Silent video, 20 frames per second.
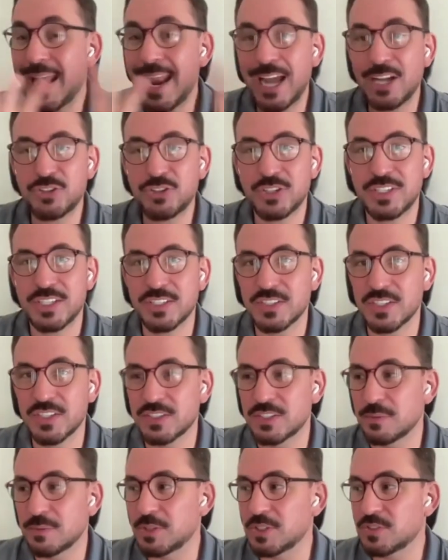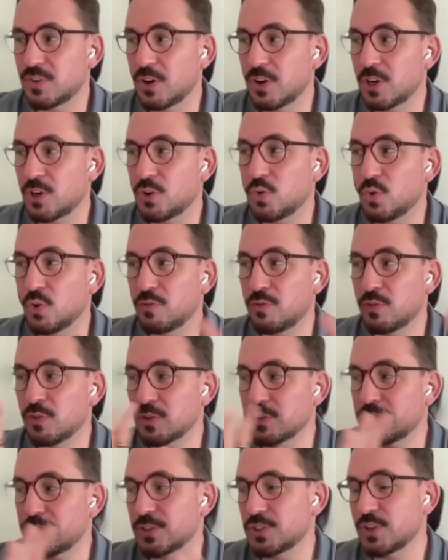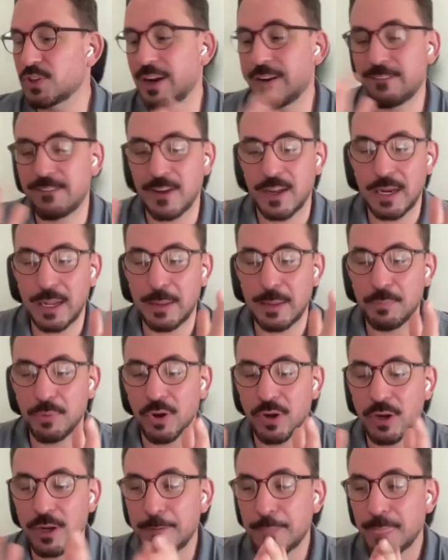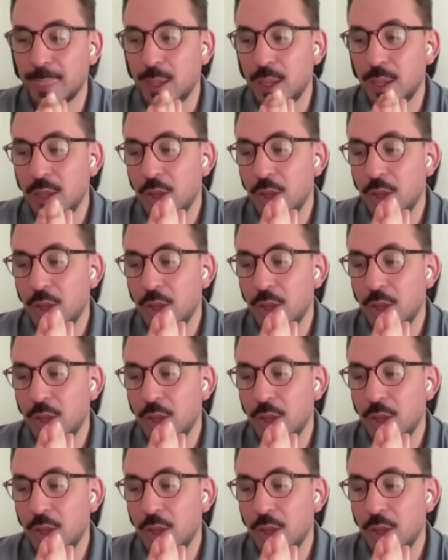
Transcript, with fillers: That addressing system is very cool for trying to find a book.